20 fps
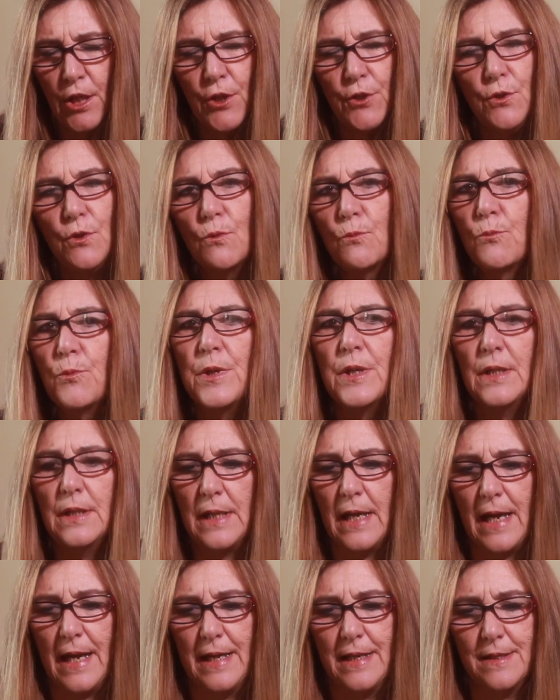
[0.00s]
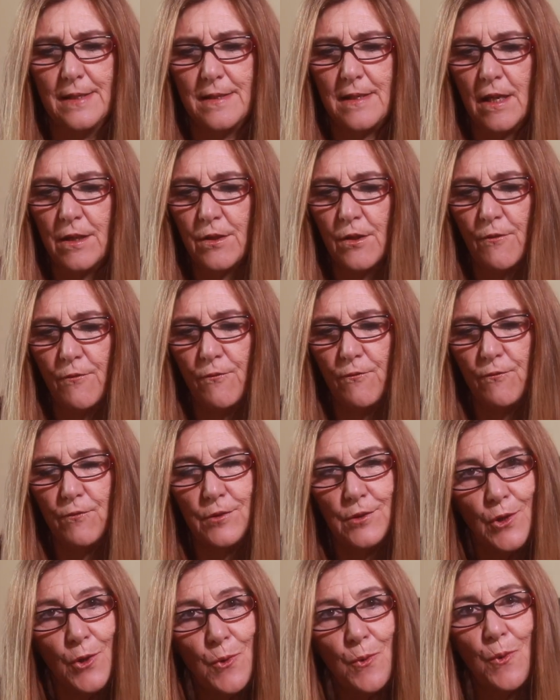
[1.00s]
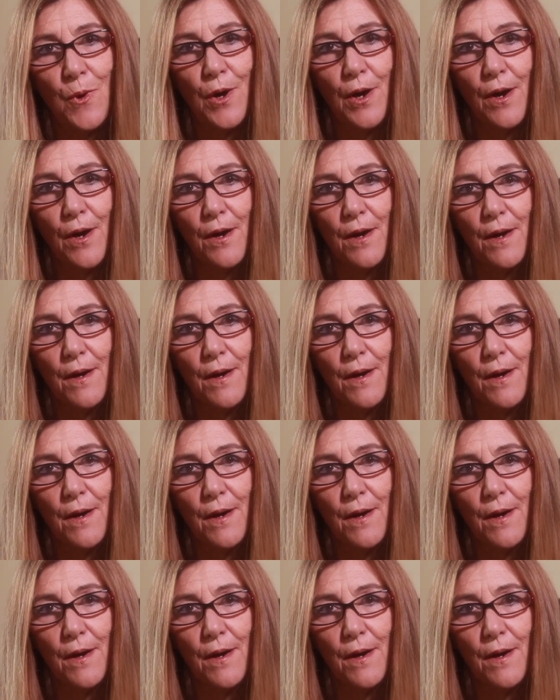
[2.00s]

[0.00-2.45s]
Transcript: you realize that the floor,